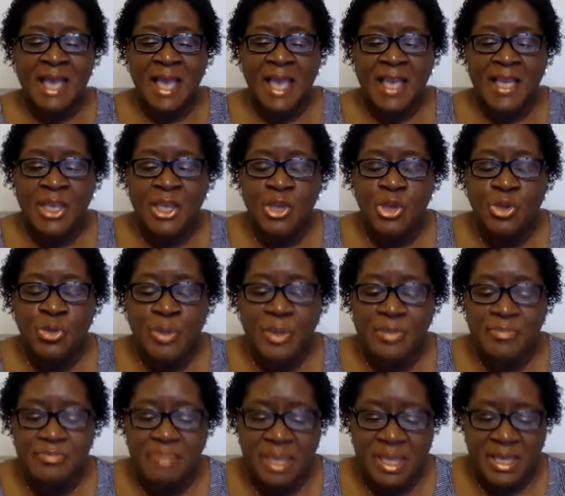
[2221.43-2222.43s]
a
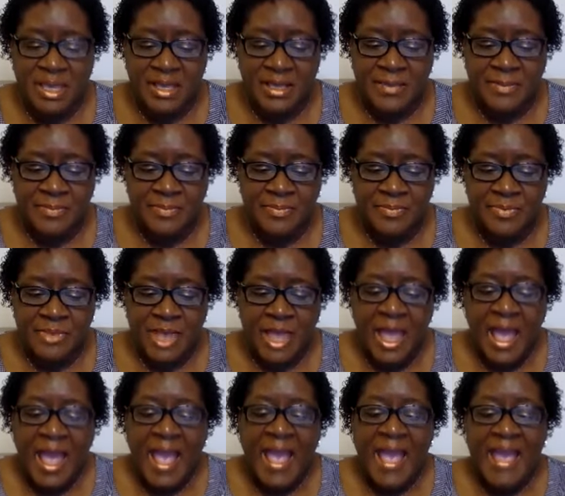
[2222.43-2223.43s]
human being
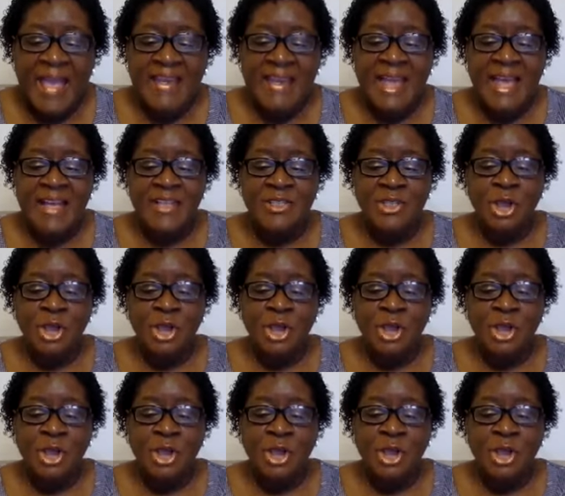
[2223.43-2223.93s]
and as